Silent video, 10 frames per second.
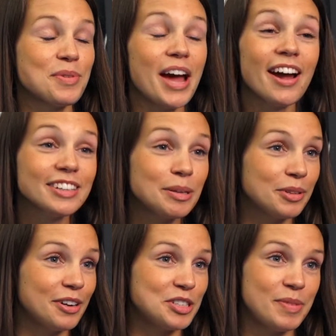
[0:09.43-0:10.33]
We hire
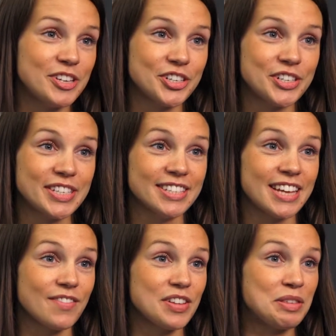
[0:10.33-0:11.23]
liberal arts majors
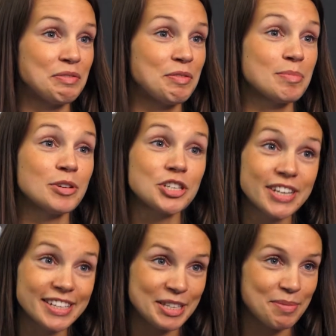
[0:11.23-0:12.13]
into everything from our
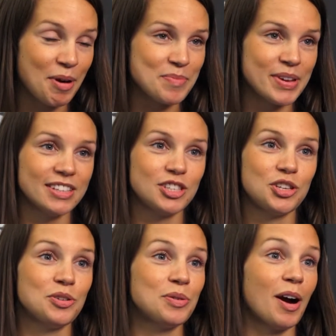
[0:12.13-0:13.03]
merchandising department
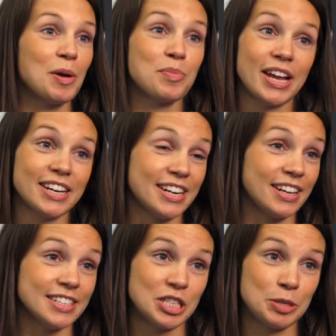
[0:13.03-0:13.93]
to our brand analysis